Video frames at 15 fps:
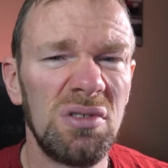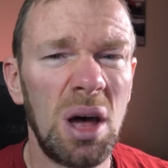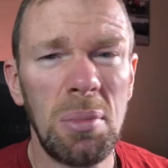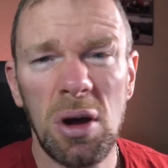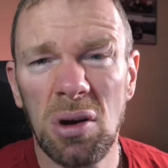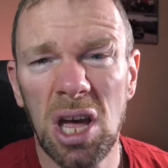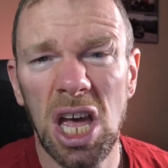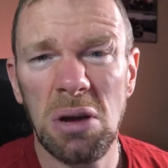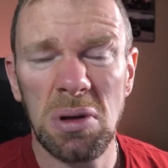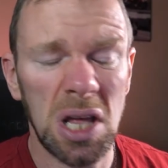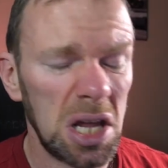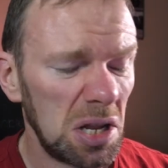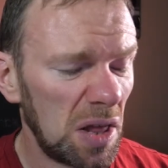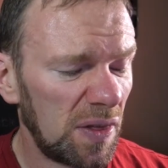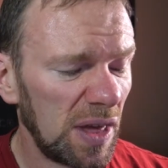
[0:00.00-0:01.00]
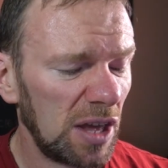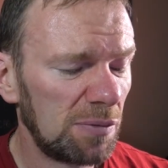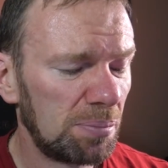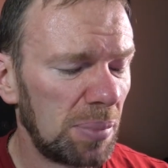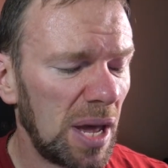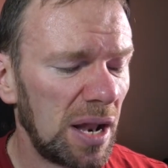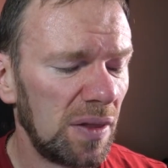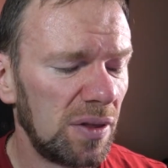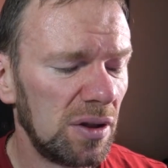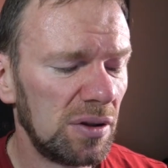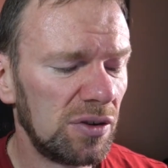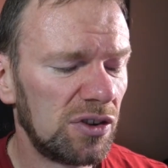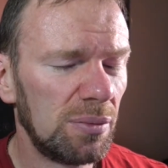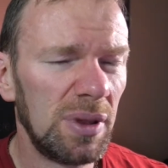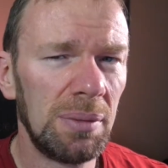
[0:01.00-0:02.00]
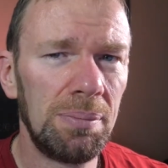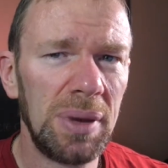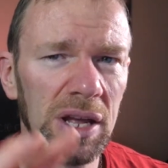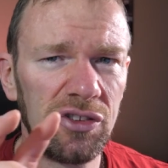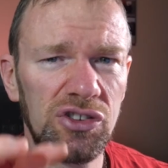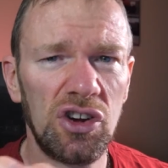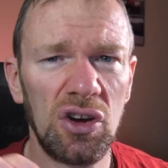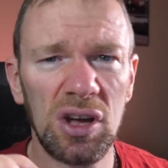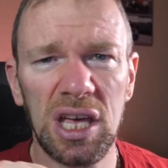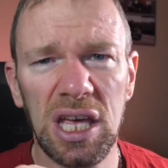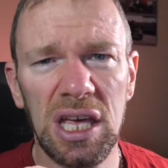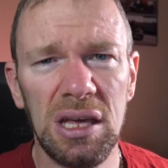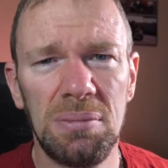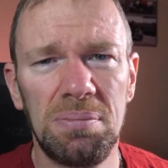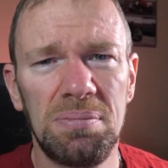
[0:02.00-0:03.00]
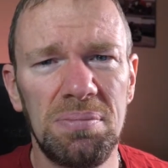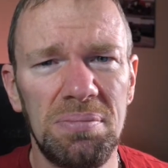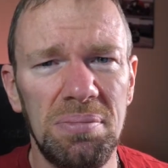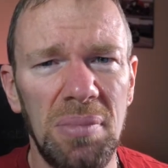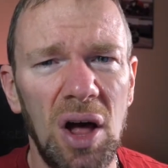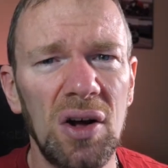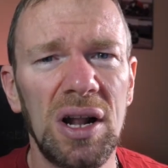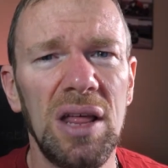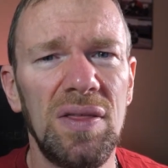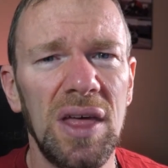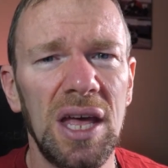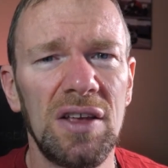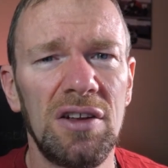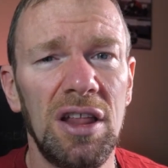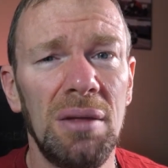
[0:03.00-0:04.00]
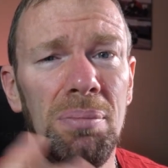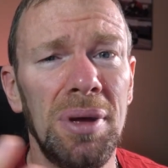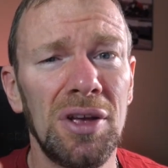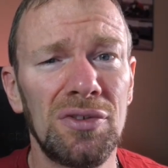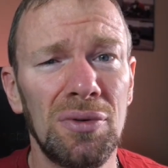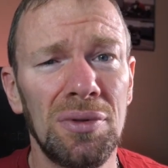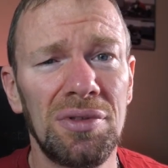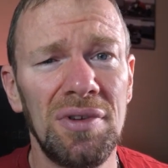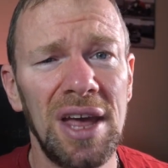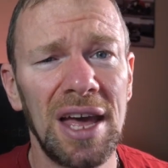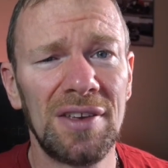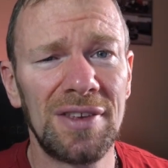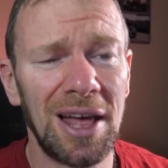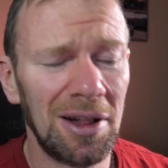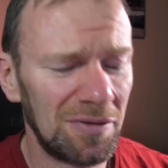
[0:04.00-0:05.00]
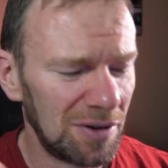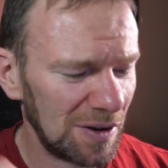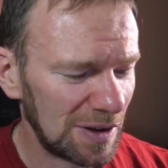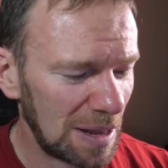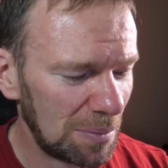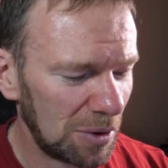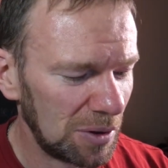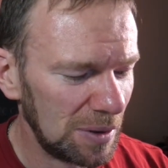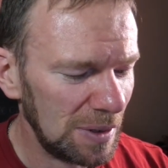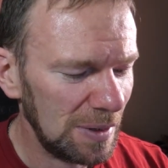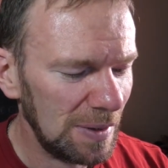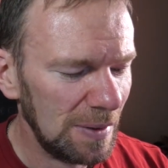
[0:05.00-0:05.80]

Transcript: I'm okay with that. I think it's better than some of the big chunky ugly things like the Pixel 3 XL, for example.